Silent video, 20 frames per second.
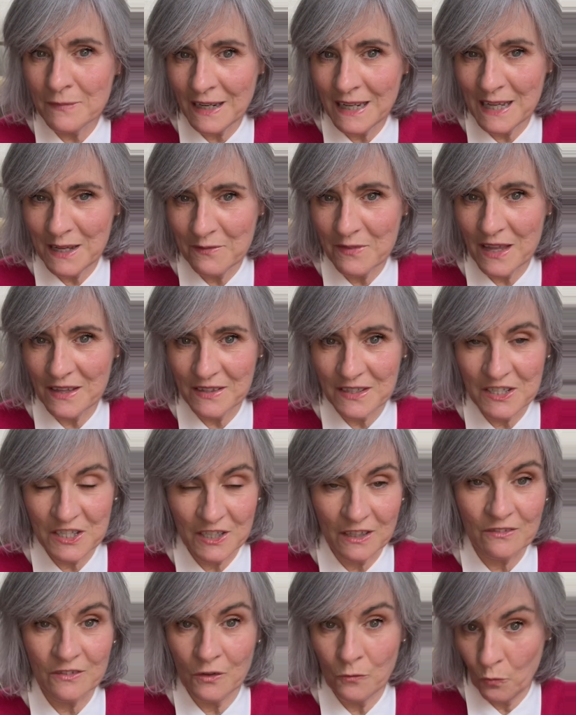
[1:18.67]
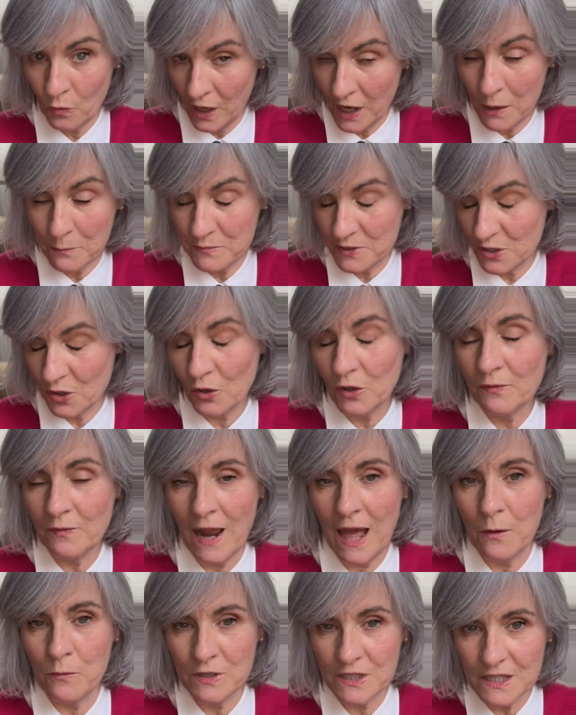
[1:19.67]
believe that the children will absorb
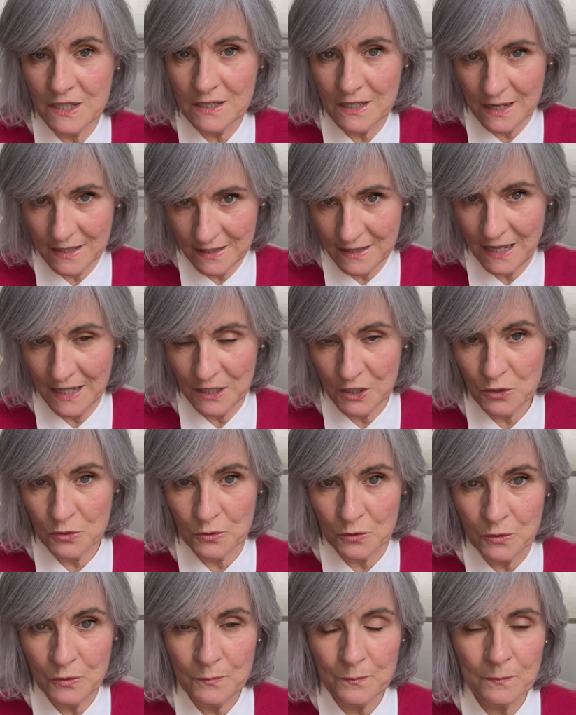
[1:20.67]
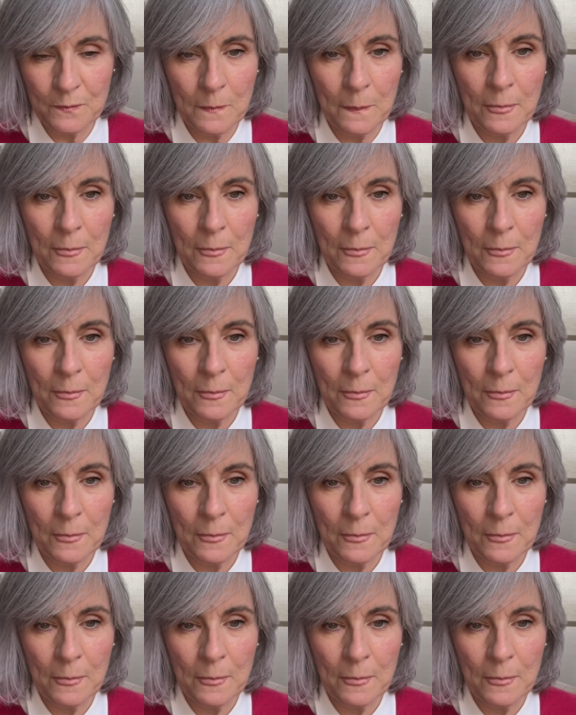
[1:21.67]
languages as they do,